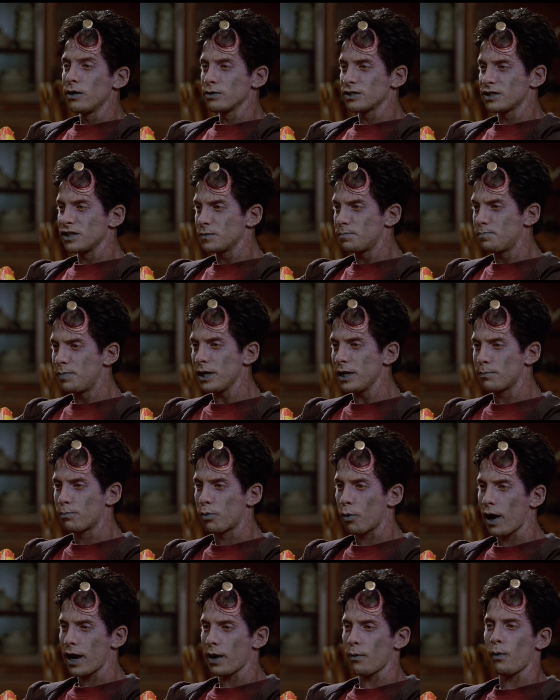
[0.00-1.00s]
mean, there was this
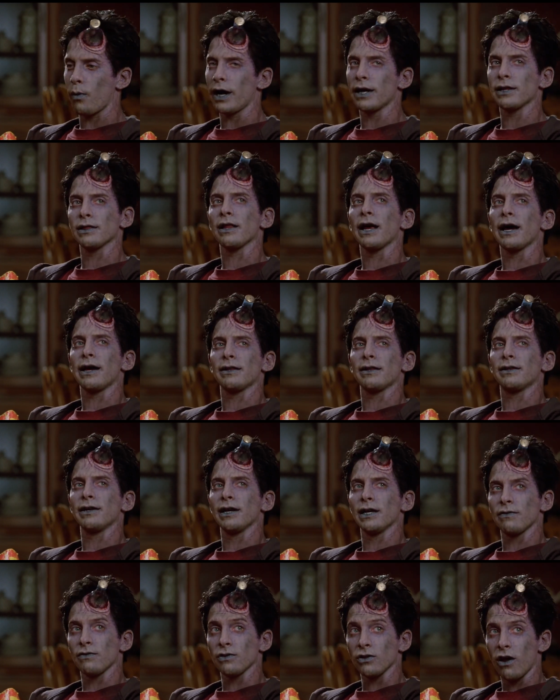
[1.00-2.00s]
big bright white light at
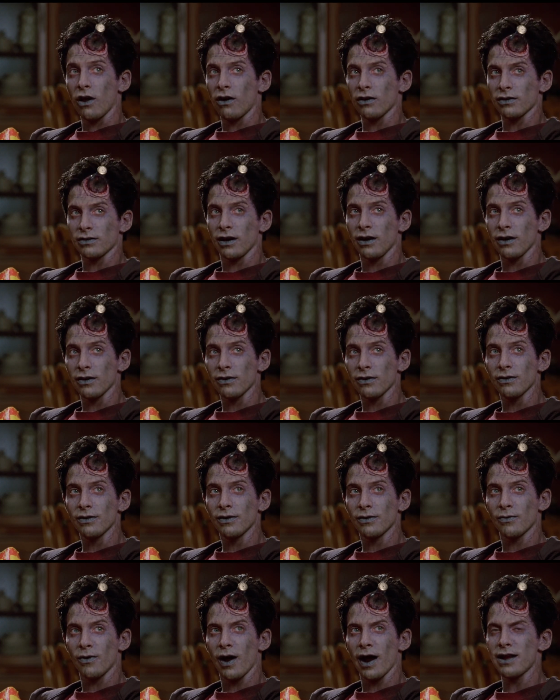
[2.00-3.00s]
the end of a long tunnel,
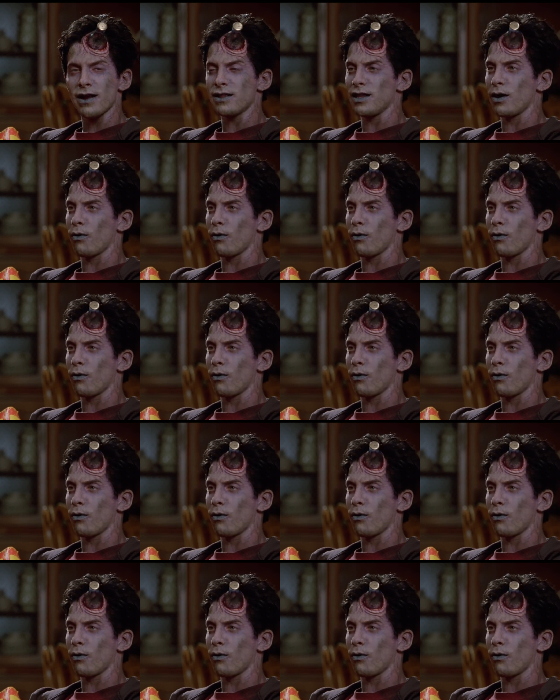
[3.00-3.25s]
right?